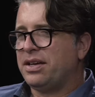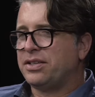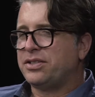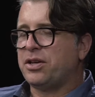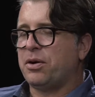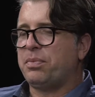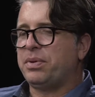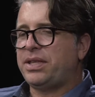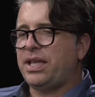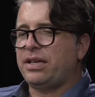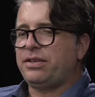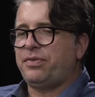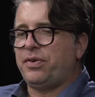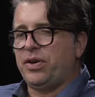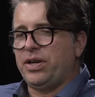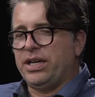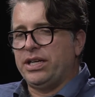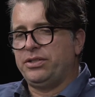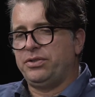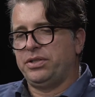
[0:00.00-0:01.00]
So, but that's
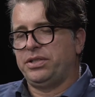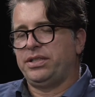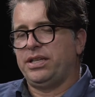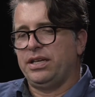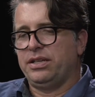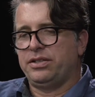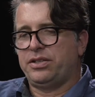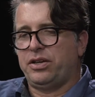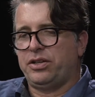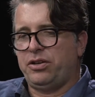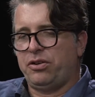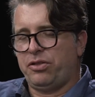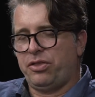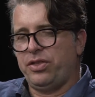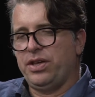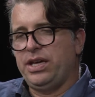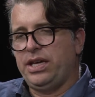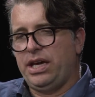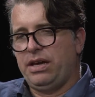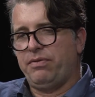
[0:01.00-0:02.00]
very interesting. So you're
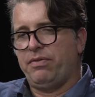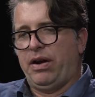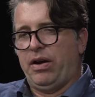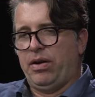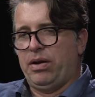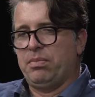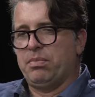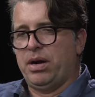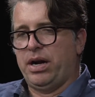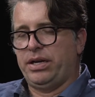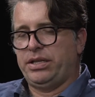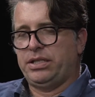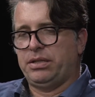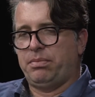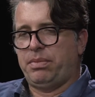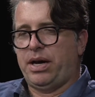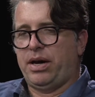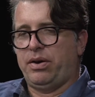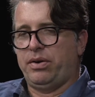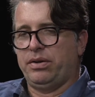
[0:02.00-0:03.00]
thinking very much
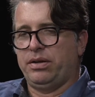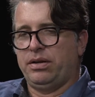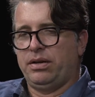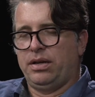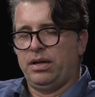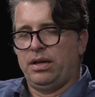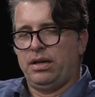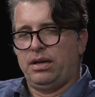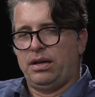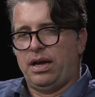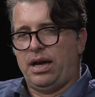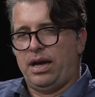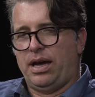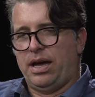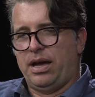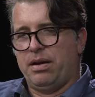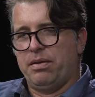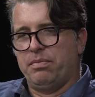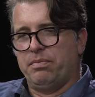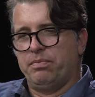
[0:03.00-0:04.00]
about
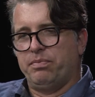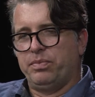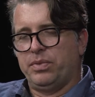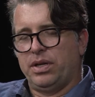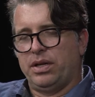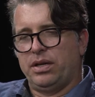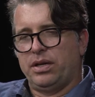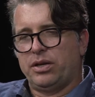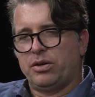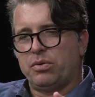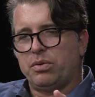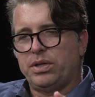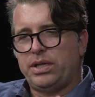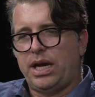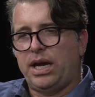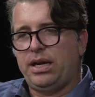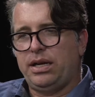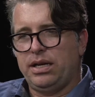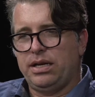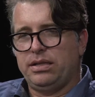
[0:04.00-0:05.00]

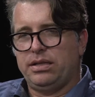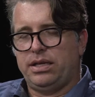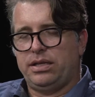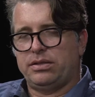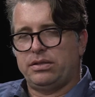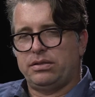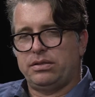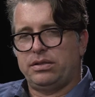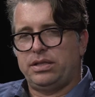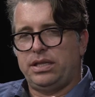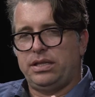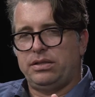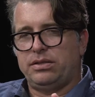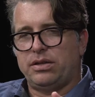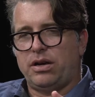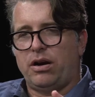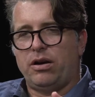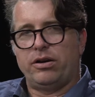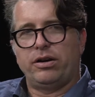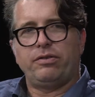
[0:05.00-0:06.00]
creating
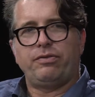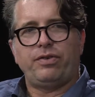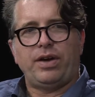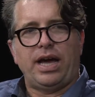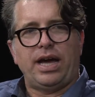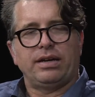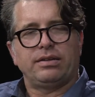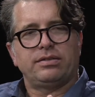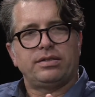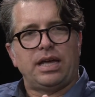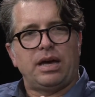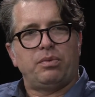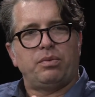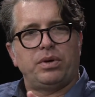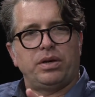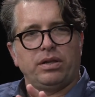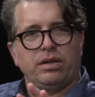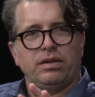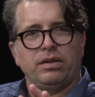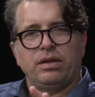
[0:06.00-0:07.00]
these artifacts that
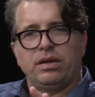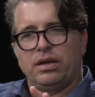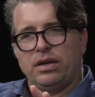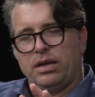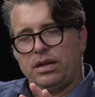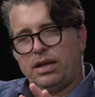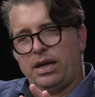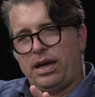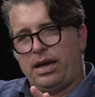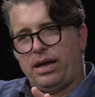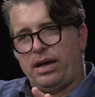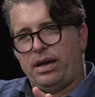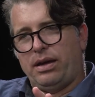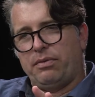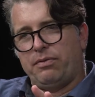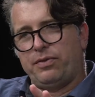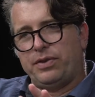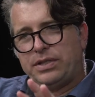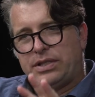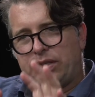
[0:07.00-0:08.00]
will
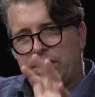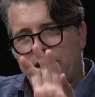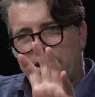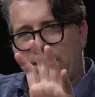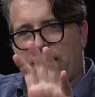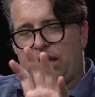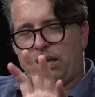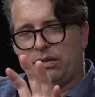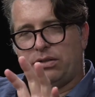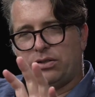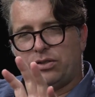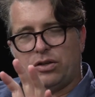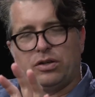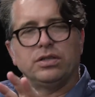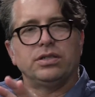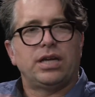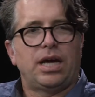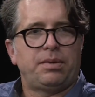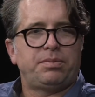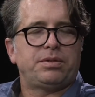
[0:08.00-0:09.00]
facilitate
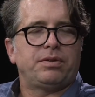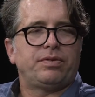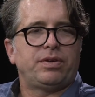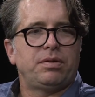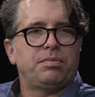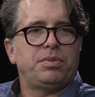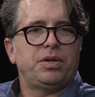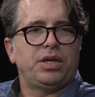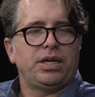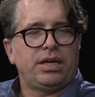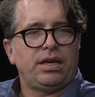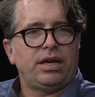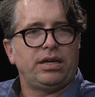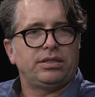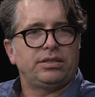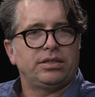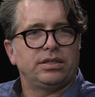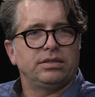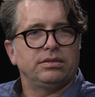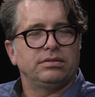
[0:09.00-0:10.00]
certain types of
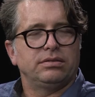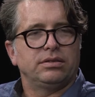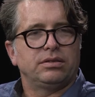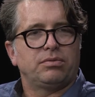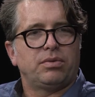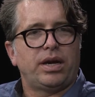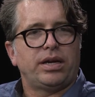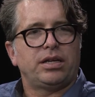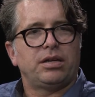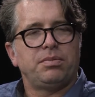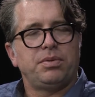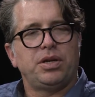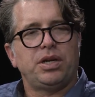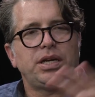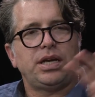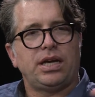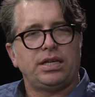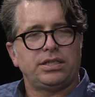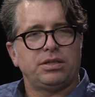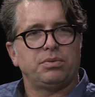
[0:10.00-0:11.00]
communication, right?
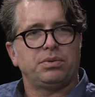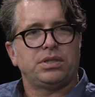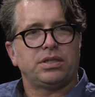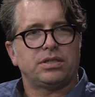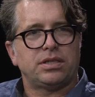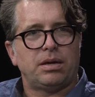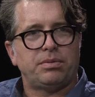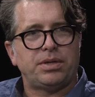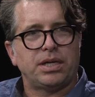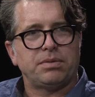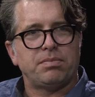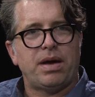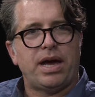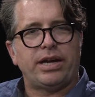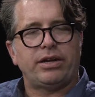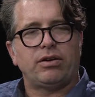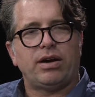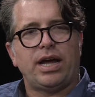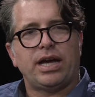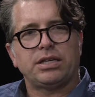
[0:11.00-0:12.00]
Communication with the subject
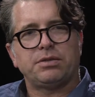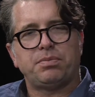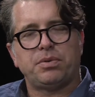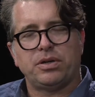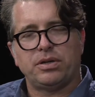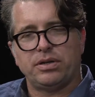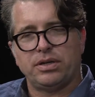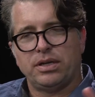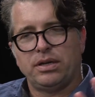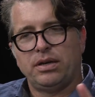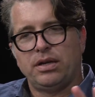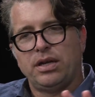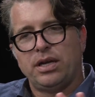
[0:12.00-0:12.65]
matter expert,